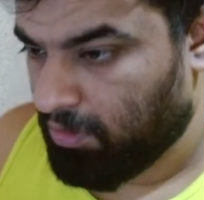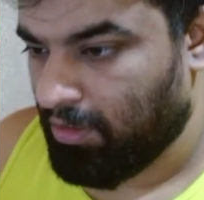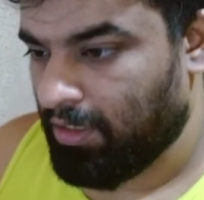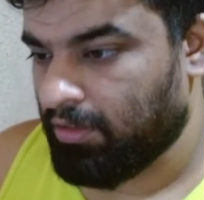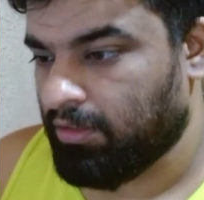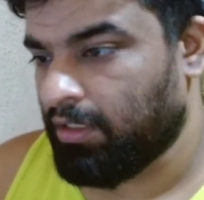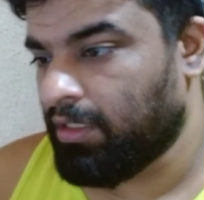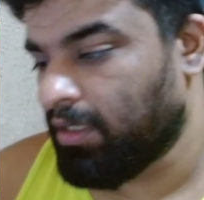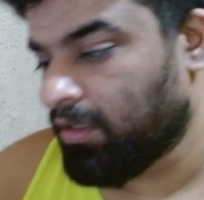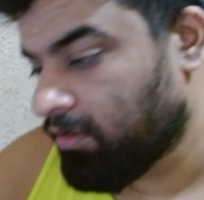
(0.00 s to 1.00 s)
Let's see
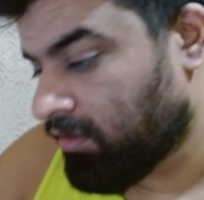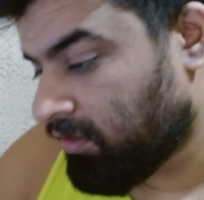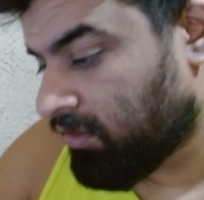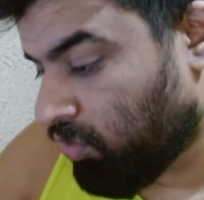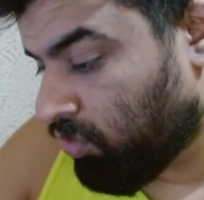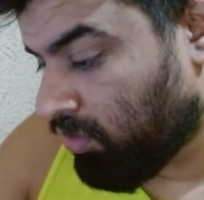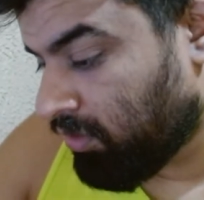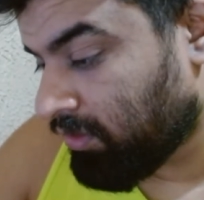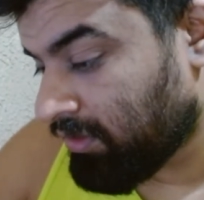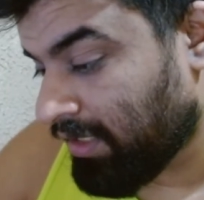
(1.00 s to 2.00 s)
the other score.
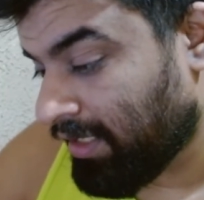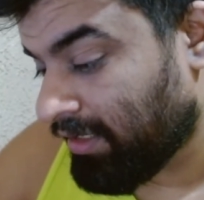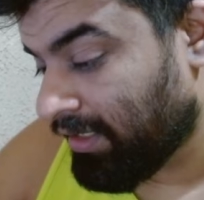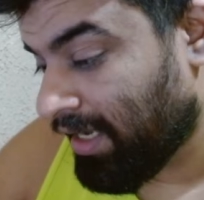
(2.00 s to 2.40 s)
Has anything